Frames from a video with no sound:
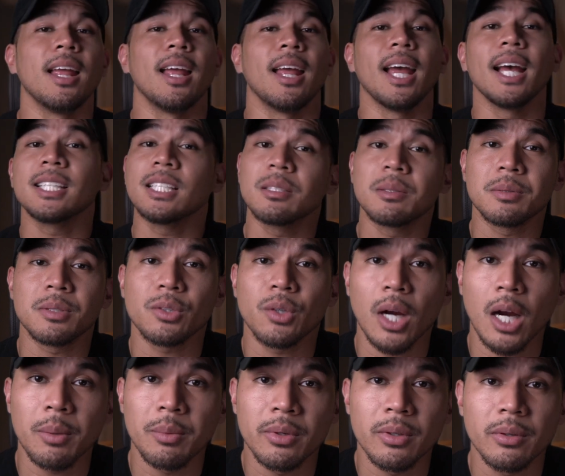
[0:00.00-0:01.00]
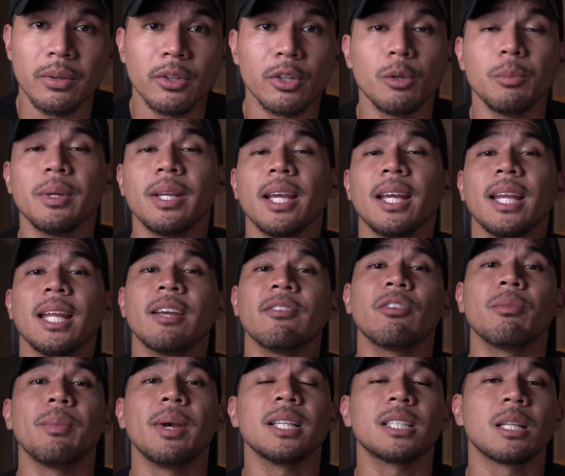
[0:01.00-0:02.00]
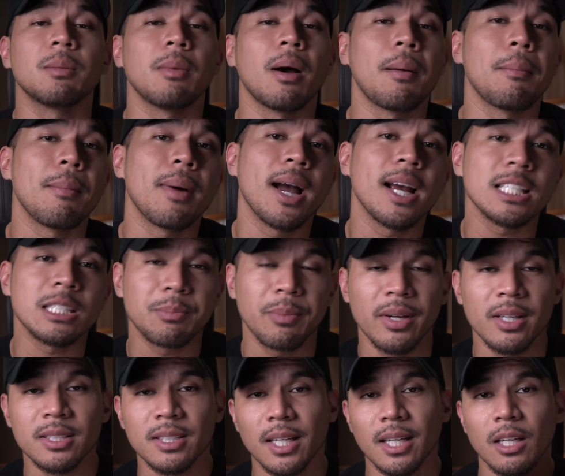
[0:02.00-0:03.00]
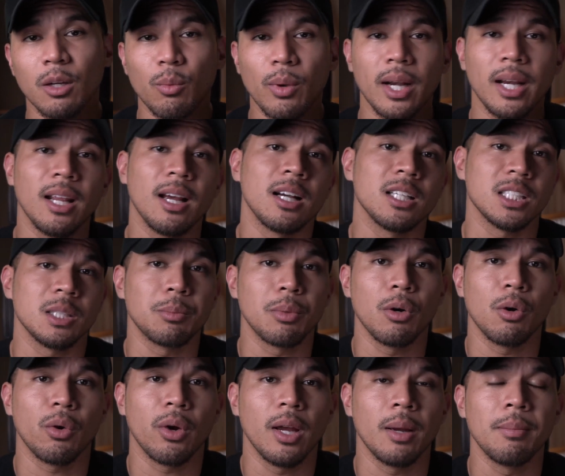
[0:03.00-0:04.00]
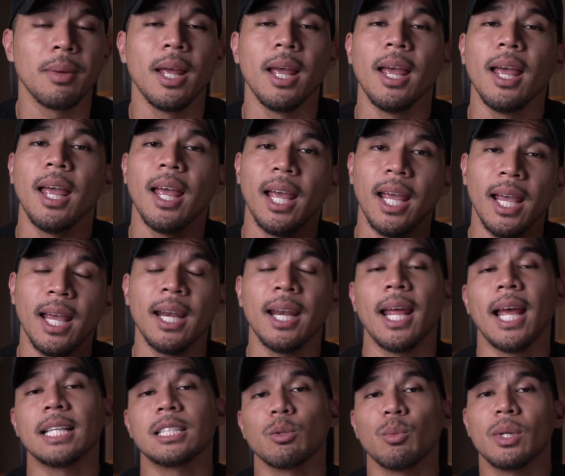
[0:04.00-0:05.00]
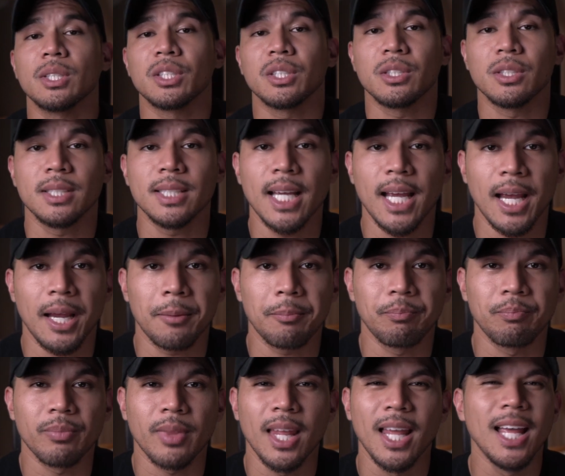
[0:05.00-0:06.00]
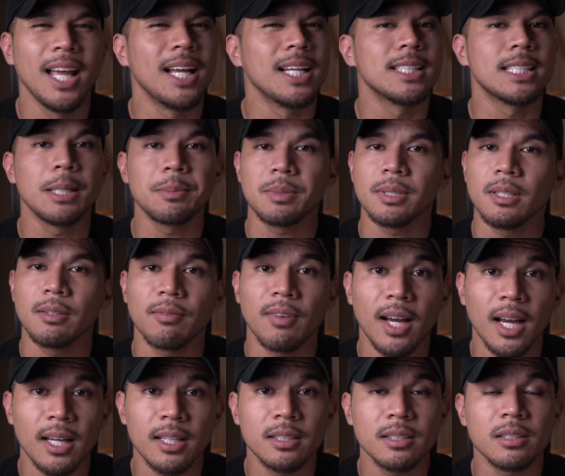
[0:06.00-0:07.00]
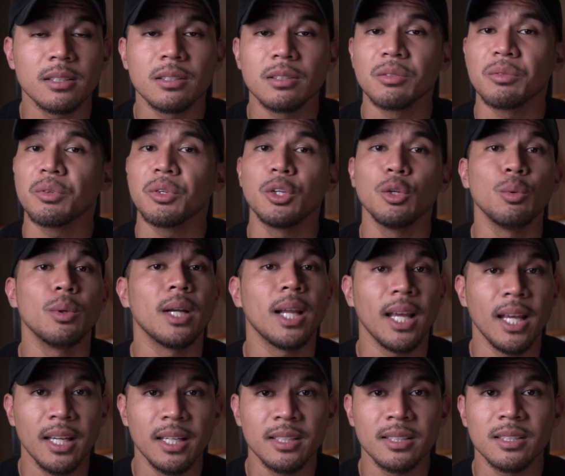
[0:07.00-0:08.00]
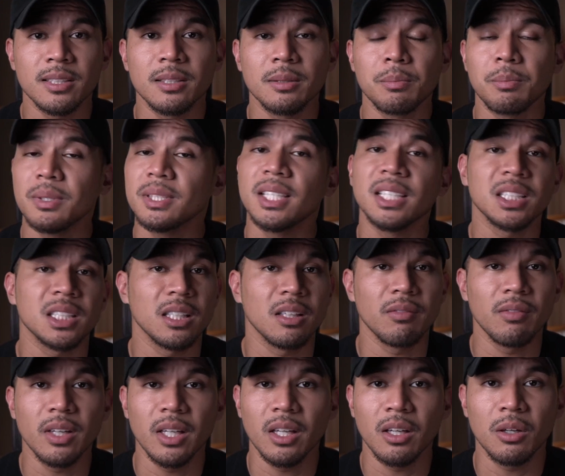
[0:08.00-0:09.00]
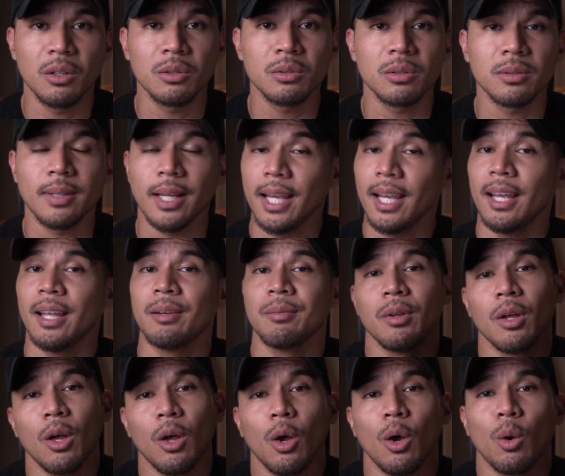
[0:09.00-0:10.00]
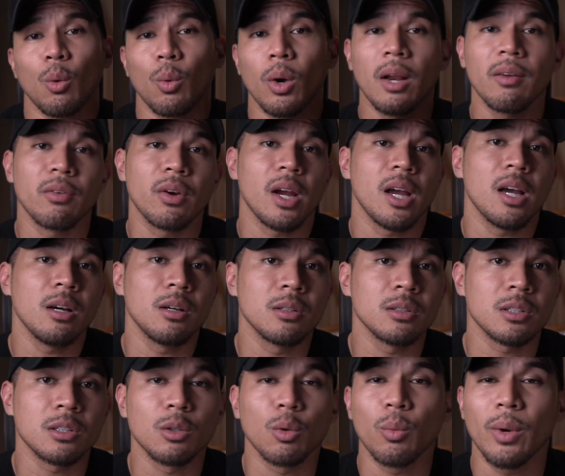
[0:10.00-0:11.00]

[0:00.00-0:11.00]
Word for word: As a subscriber, you'll be getting information about my experience in the radiology program and as a registered tech. Tips and advice, Q&As, positioning videos, and whatever else